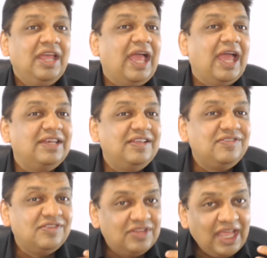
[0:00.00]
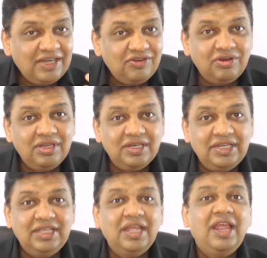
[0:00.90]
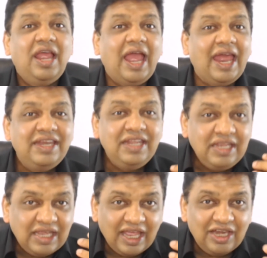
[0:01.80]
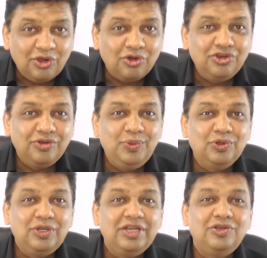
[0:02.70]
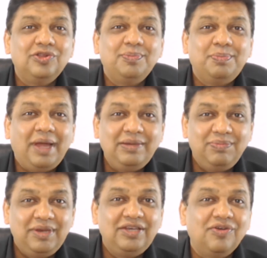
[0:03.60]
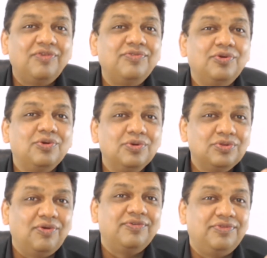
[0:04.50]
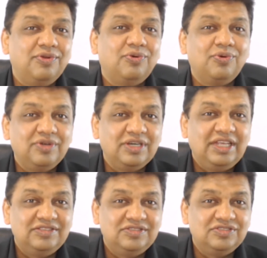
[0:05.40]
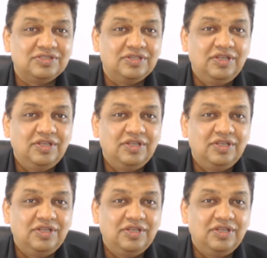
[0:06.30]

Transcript: and is that really adding and contributing to the pipeline of growth of your organization?